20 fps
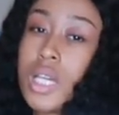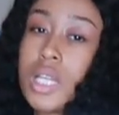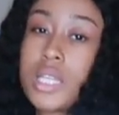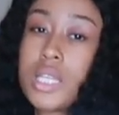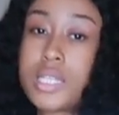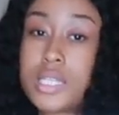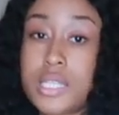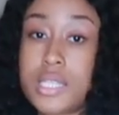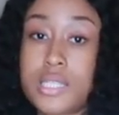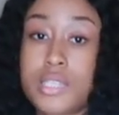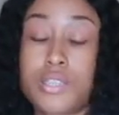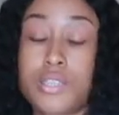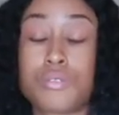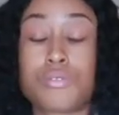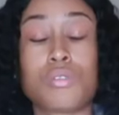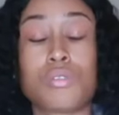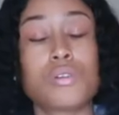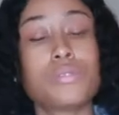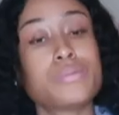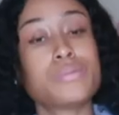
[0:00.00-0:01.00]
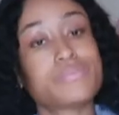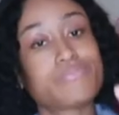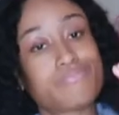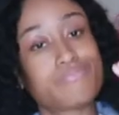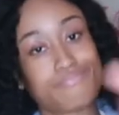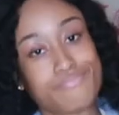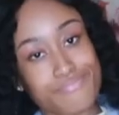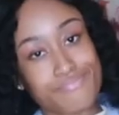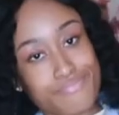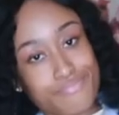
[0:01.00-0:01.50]
This is cute. Oh,
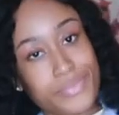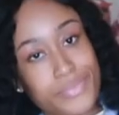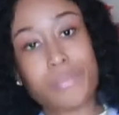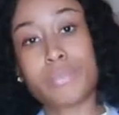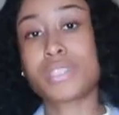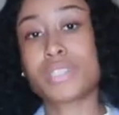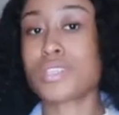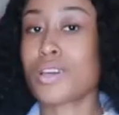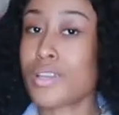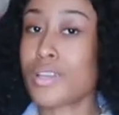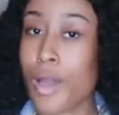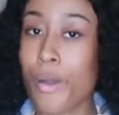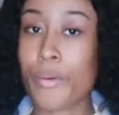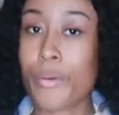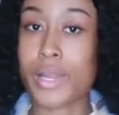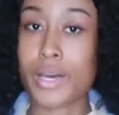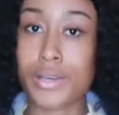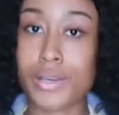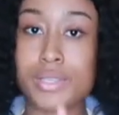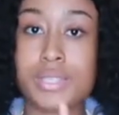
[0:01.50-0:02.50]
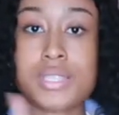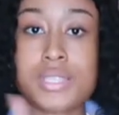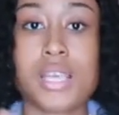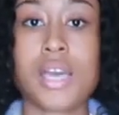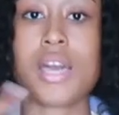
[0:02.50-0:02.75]
let me show y'all what else